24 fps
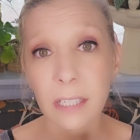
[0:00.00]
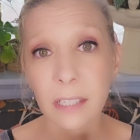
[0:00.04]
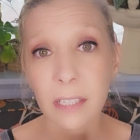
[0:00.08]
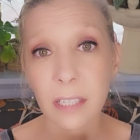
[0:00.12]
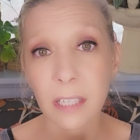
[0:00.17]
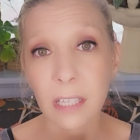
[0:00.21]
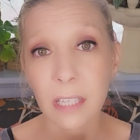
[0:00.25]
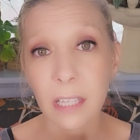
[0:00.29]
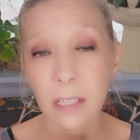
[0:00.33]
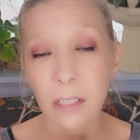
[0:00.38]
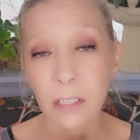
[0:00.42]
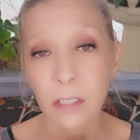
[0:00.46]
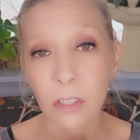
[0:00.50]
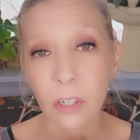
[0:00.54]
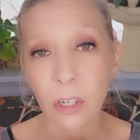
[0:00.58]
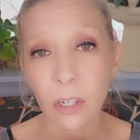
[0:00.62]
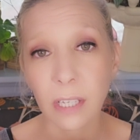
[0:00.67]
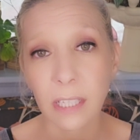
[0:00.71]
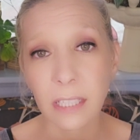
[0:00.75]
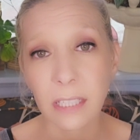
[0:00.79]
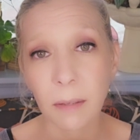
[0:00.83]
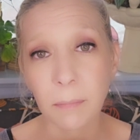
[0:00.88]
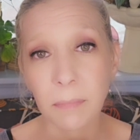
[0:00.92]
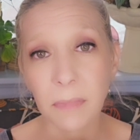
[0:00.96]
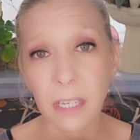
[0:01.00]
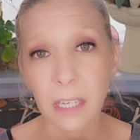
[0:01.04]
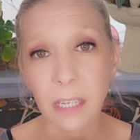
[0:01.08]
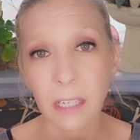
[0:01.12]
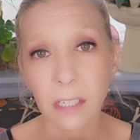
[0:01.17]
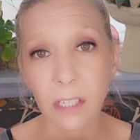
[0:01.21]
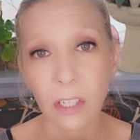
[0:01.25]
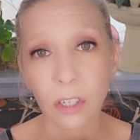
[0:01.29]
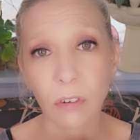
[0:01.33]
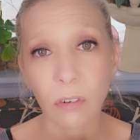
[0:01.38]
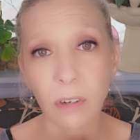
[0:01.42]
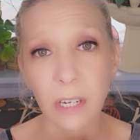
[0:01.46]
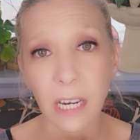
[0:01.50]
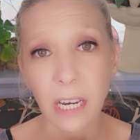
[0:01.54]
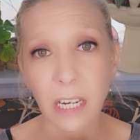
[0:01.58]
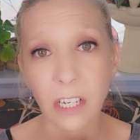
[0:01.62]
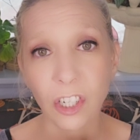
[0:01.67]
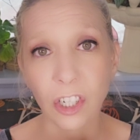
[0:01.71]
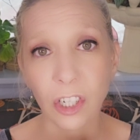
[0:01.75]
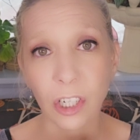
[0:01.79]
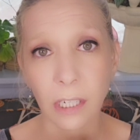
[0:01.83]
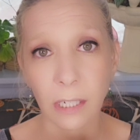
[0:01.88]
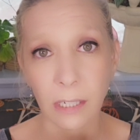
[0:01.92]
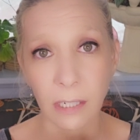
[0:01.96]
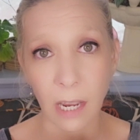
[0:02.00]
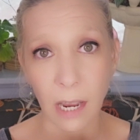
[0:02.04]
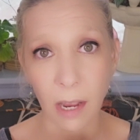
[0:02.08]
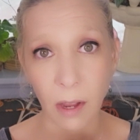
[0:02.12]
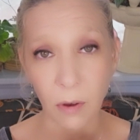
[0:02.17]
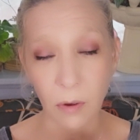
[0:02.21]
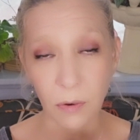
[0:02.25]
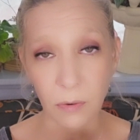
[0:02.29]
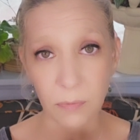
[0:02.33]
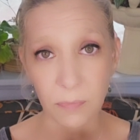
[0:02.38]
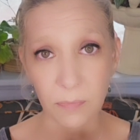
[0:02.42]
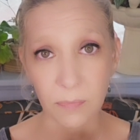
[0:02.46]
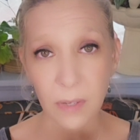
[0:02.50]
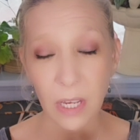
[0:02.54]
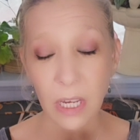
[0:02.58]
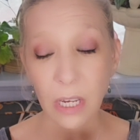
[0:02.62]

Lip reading: It's turning something into creation now,